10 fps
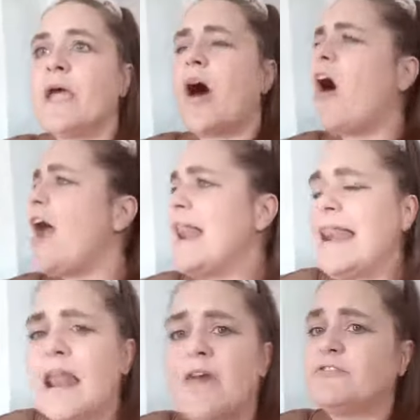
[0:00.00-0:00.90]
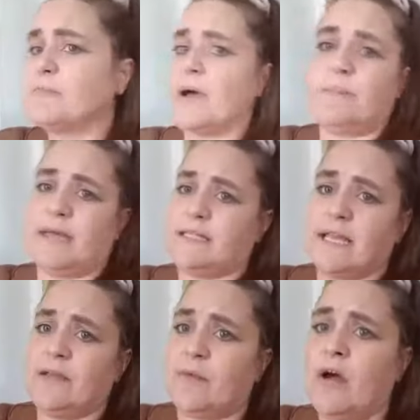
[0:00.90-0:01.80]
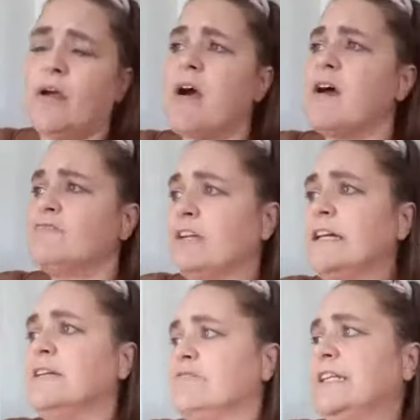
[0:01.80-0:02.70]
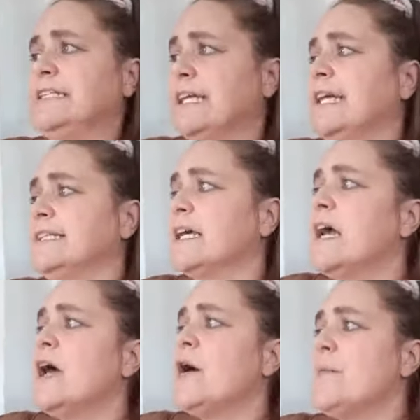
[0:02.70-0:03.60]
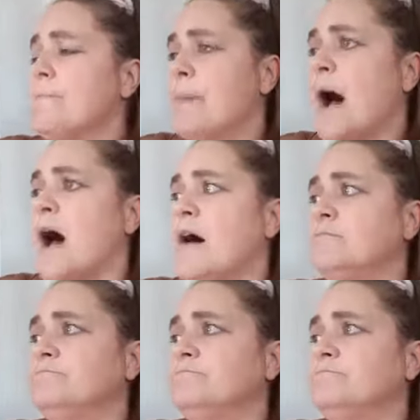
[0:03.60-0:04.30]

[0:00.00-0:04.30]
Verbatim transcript: I loved my PT work, I really, really did. But